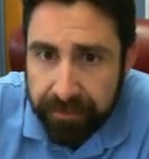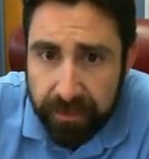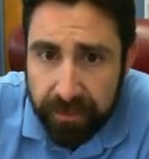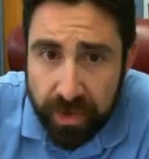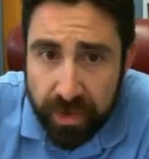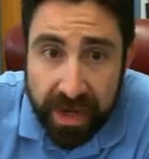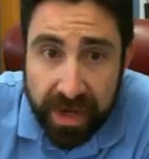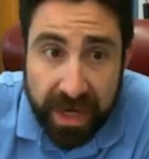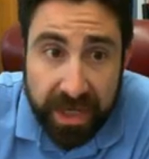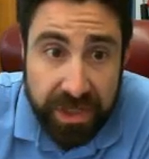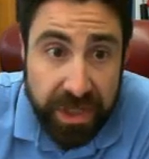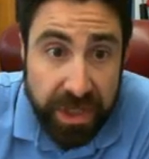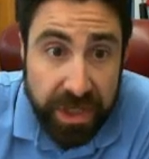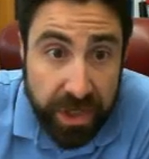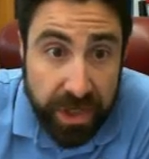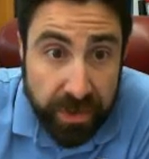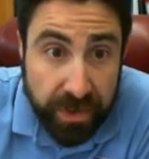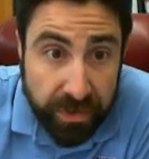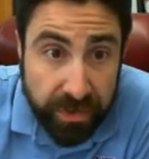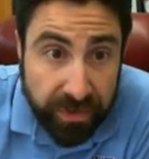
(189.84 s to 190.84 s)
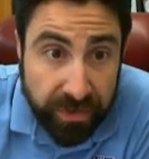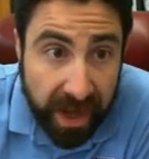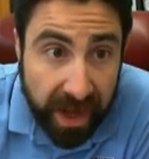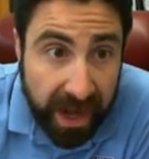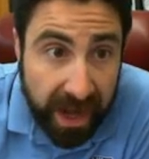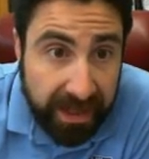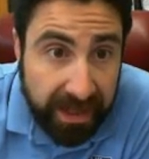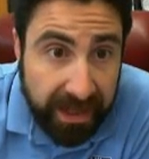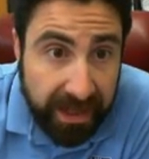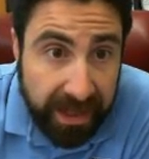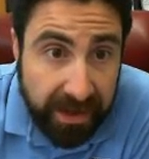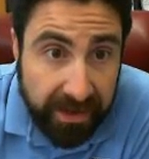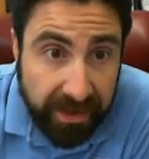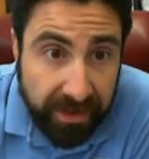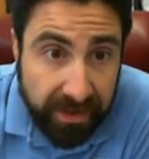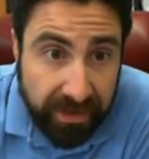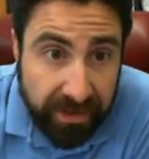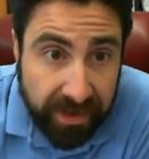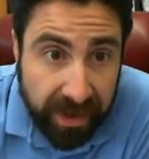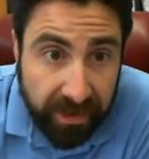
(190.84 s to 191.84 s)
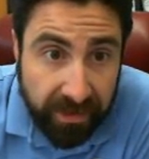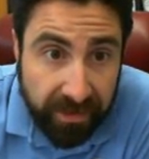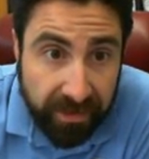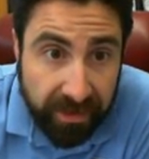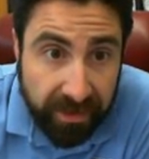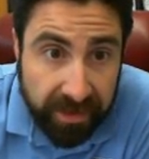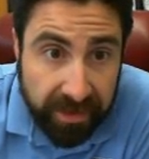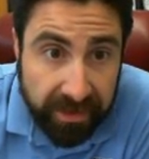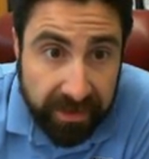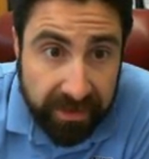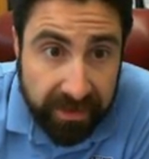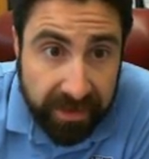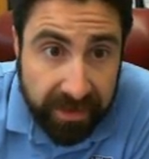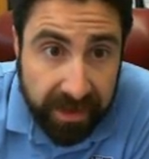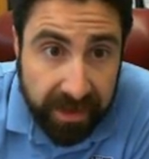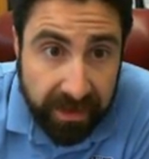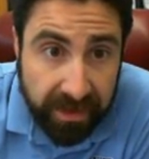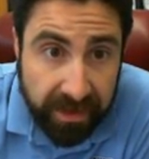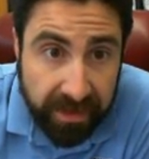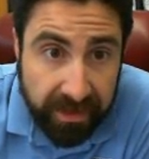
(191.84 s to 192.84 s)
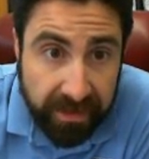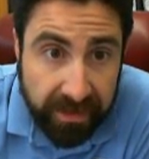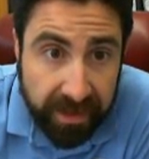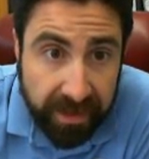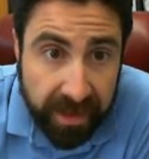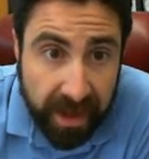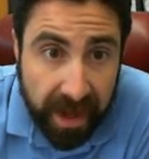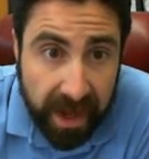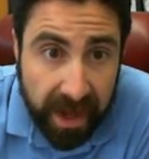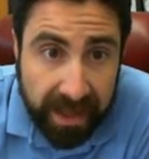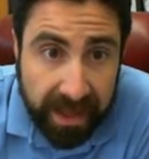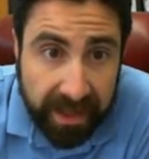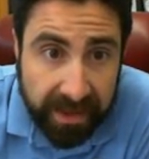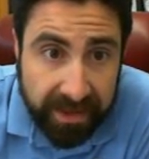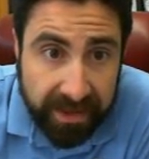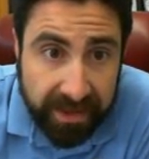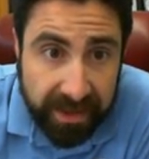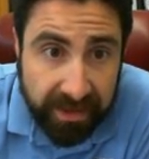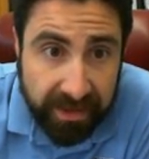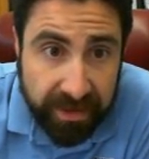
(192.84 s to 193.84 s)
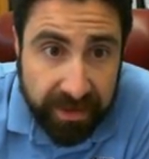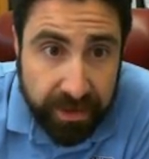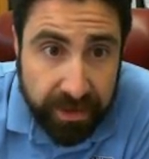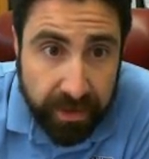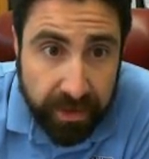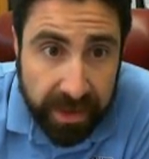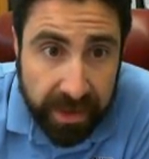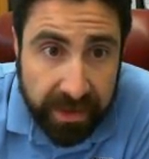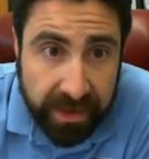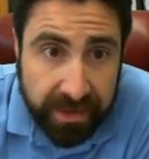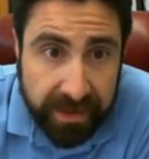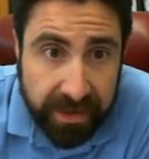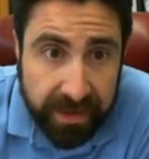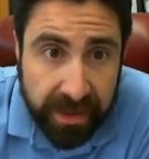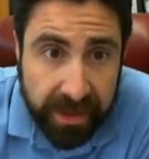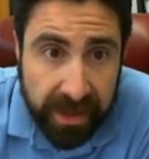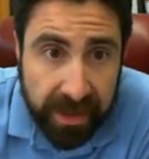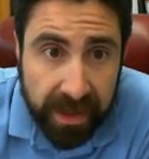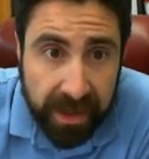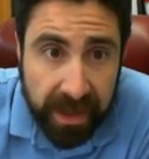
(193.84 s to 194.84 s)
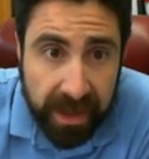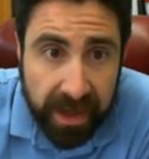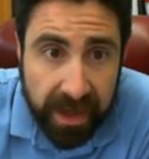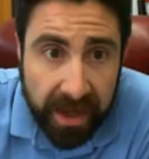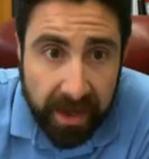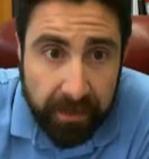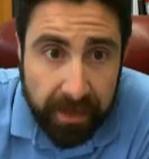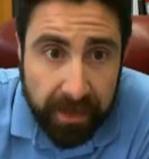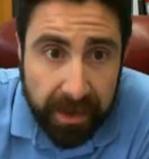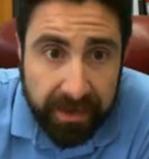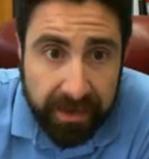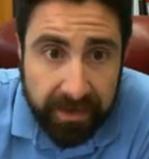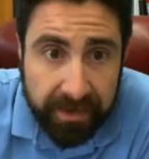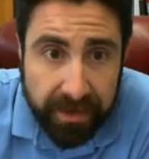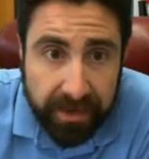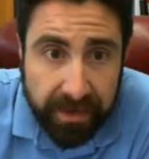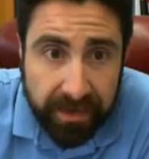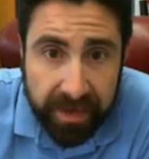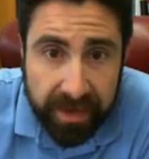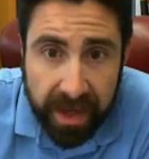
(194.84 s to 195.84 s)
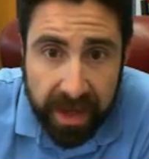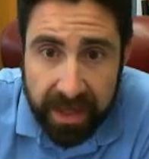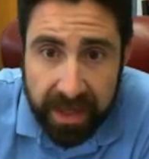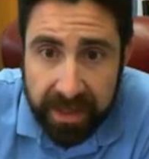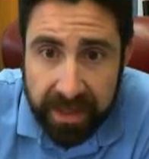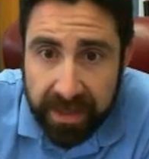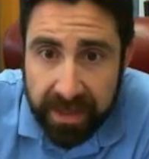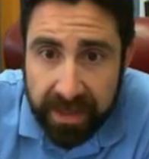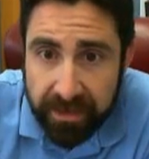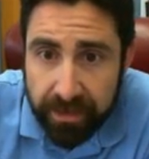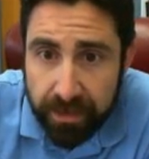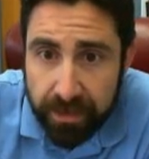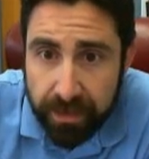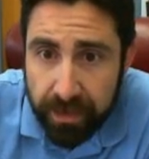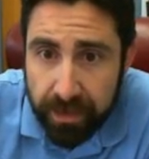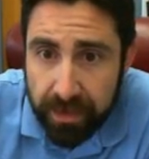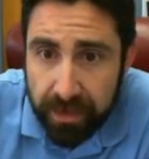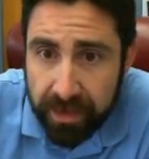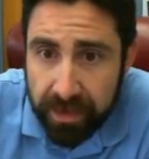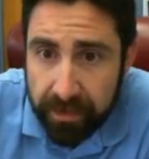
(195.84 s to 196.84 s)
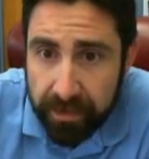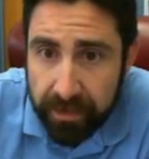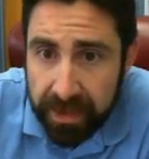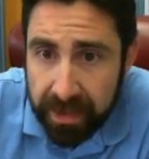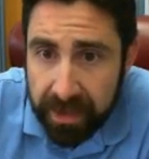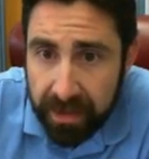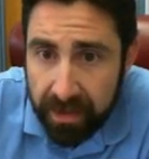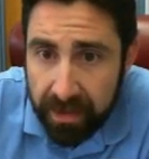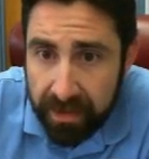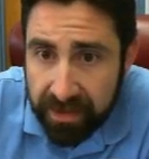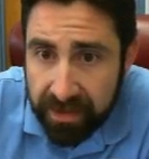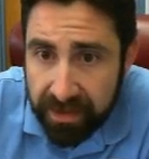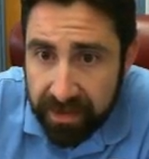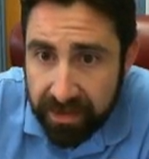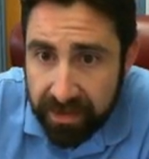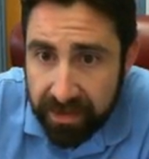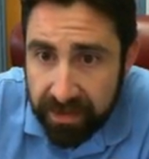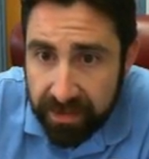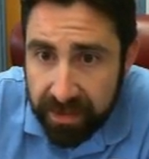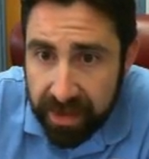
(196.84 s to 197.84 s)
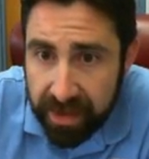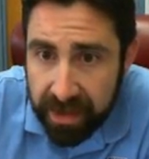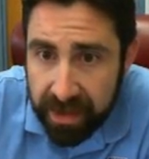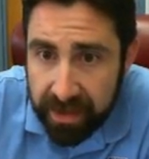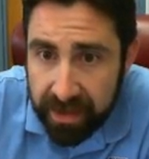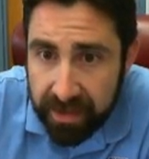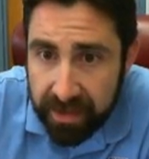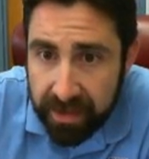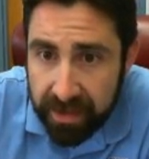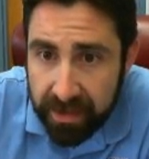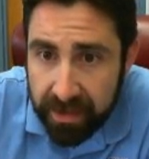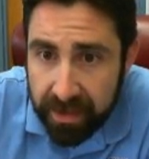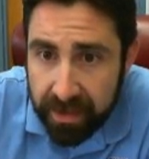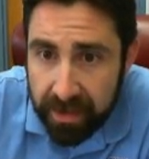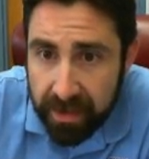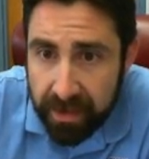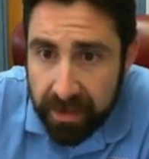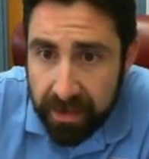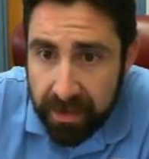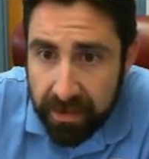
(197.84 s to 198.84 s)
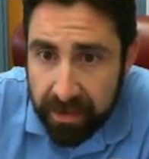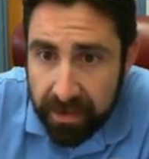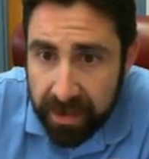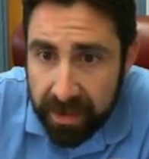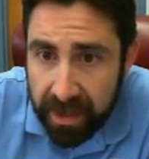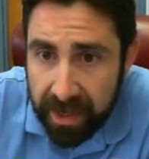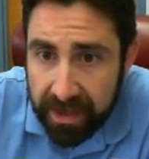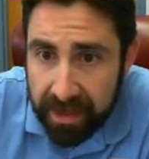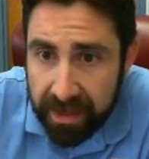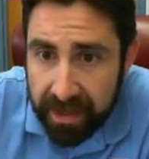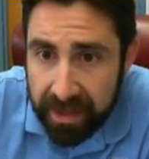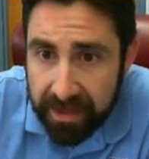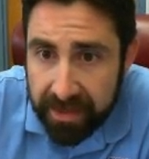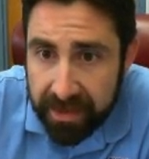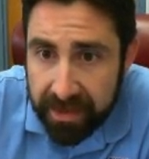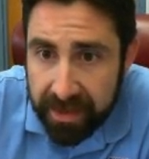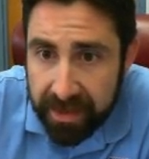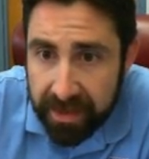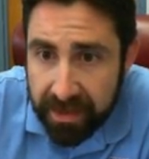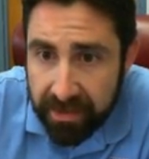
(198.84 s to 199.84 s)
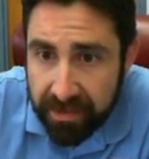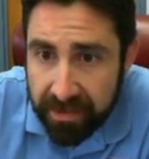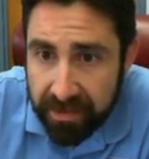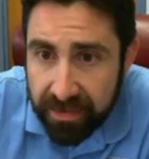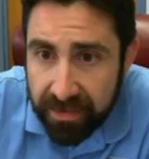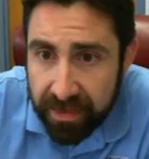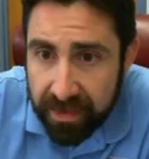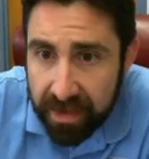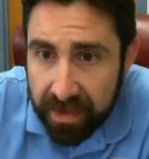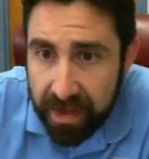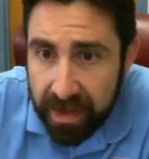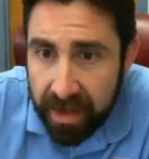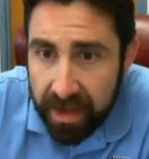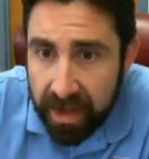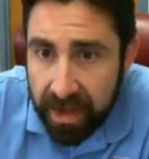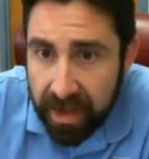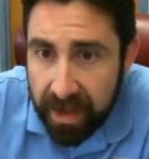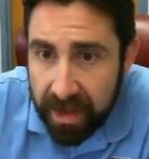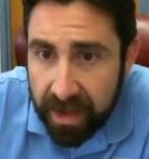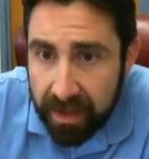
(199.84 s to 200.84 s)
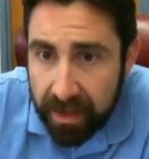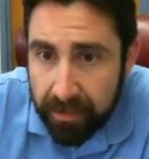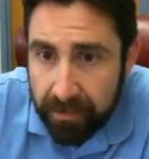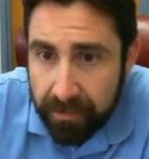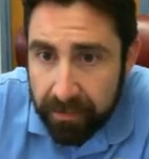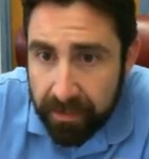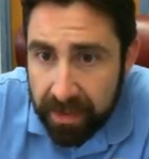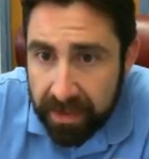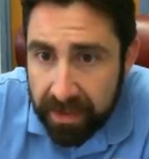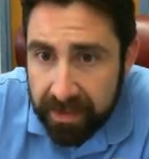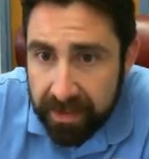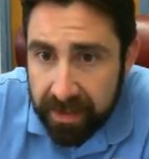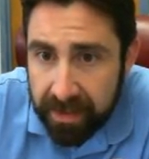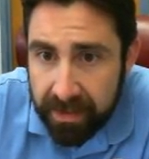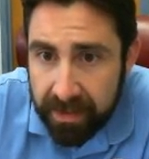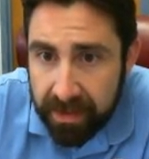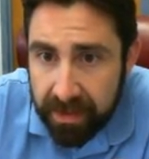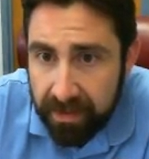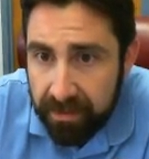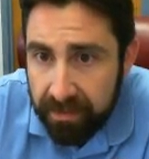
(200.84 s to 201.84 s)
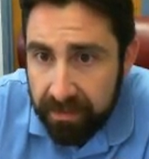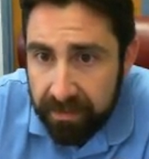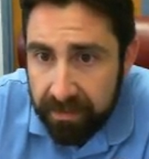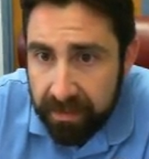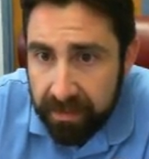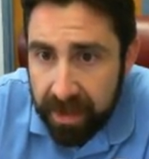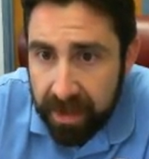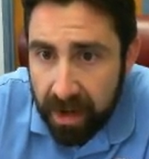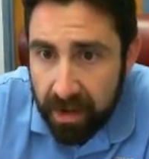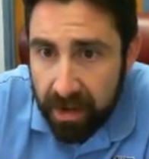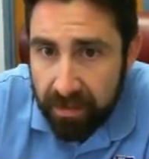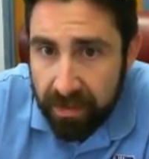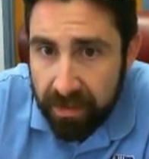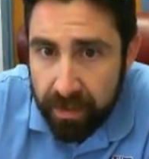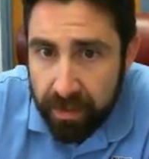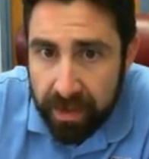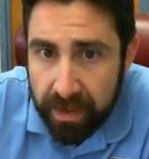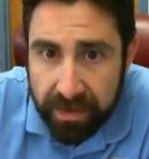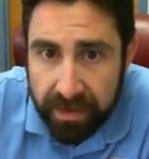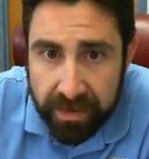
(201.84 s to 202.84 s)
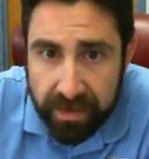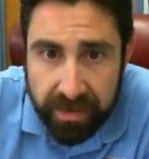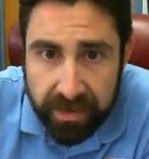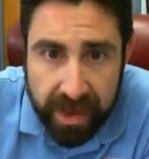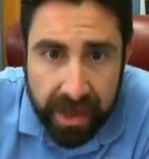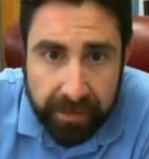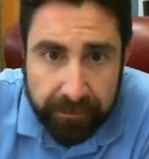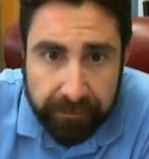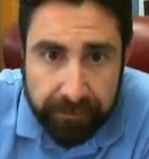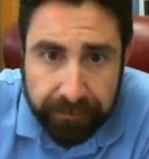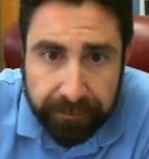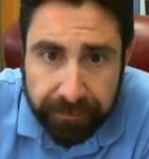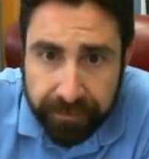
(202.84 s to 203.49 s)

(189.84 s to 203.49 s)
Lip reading: You could actually use a highlighter yourself. You can highlight things that you want by using the highlighting tool, and you'd be like, oh, that's interesting, and then you can highlight things right there, however you want to do that.